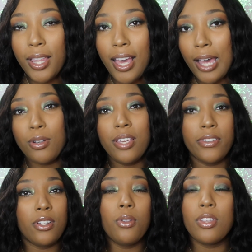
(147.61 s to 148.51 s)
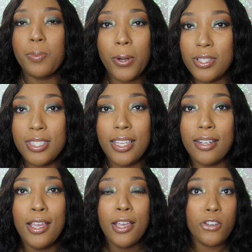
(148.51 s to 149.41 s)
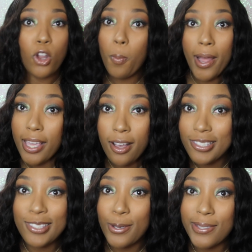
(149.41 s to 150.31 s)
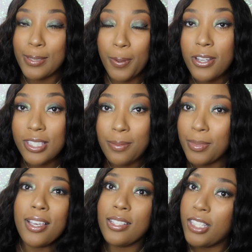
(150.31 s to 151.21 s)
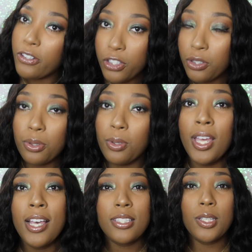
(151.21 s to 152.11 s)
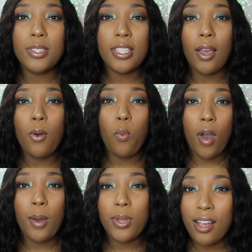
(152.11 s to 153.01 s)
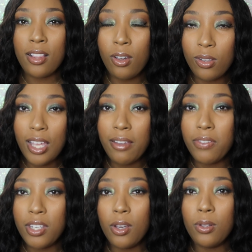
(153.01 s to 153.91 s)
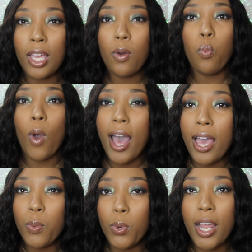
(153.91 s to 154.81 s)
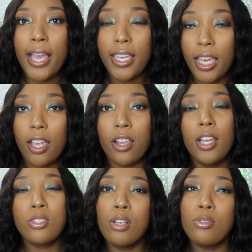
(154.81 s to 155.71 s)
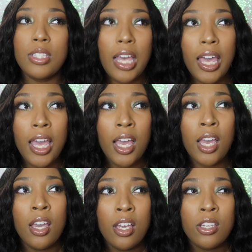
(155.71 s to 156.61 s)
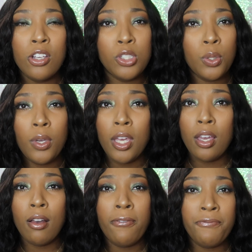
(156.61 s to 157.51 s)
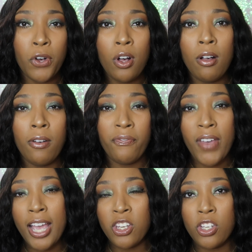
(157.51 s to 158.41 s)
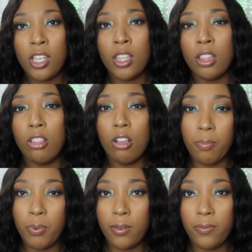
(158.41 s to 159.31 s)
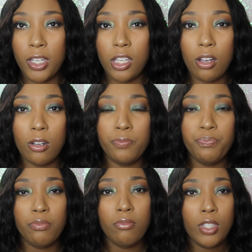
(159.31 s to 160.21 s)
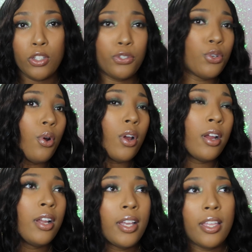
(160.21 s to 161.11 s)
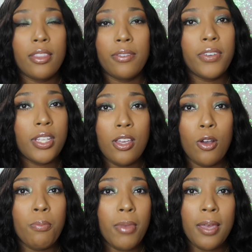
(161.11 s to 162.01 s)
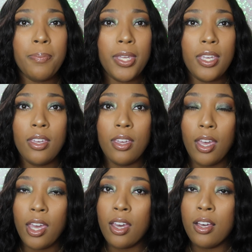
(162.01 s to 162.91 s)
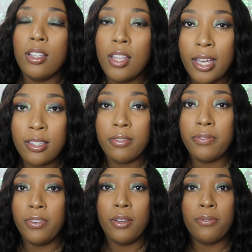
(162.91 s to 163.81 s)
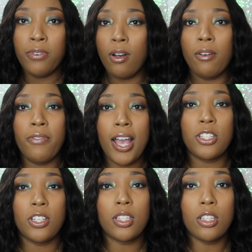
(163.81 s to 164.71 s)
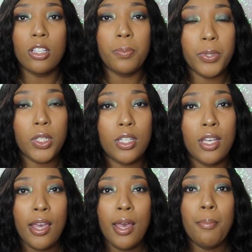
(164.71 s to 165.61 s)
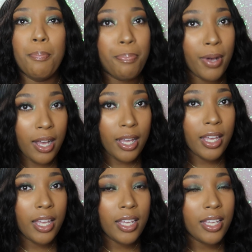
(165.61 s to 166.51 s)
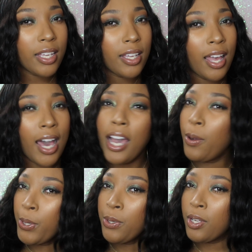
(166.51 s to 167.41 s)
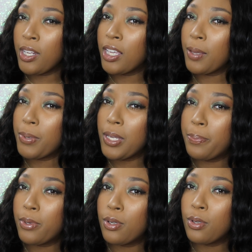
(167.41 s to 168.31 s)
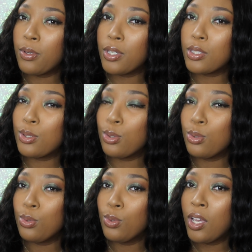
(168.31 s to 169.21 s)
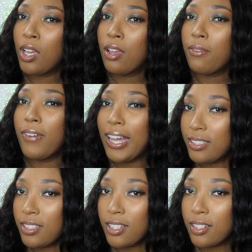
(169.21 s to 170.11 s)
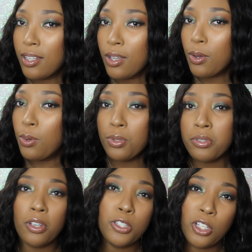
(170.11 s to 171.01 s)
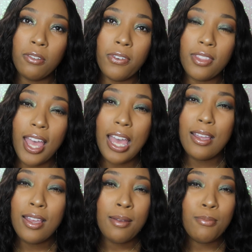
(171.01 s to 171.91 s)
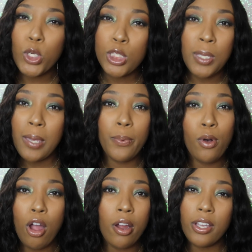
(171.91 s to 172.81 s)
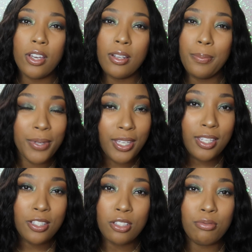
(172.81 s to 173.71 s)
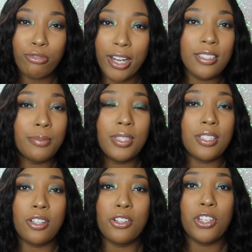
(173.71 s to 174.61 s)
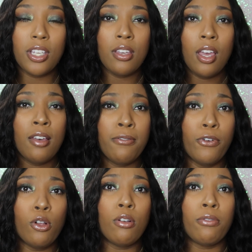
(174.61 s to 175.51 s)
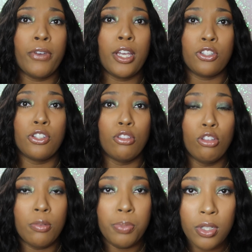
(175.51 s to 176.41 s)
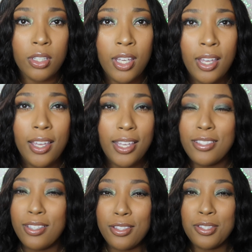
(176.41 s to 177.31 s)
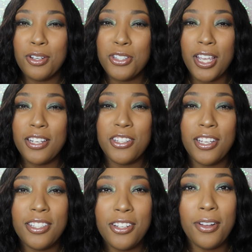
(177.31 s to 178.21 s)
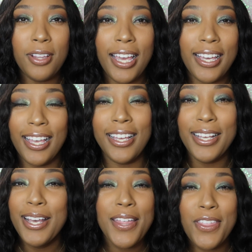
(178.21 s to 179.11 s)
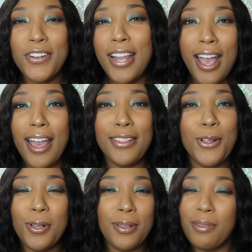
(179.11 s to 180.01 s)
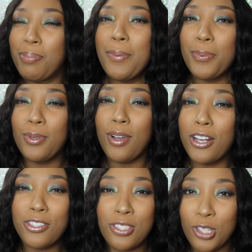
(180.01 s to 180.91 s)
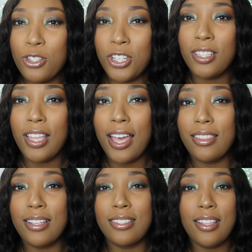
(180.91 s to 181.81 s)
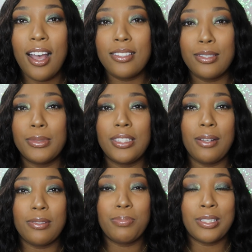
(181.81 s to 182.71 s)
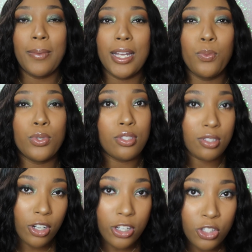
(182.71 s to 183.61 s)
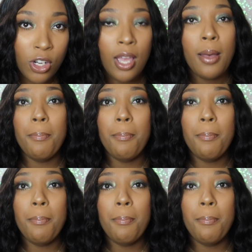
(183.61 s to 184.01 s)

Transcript: Like, I don't even know this person. Nobody else knows this person because they're new. So it's like, why would I click on that video? Like, why would I care? So say you're doing a fall fashion lookbook video. Sure, the video may be a collective fall fashion lookbook, but how are you going to get people to find it? Who's searching for that? Most people aren't going to be just randomly searching fall fashion lookbook into the search engine, you know, like they're not, no, people aren't searching that. That's not something that somebody would search.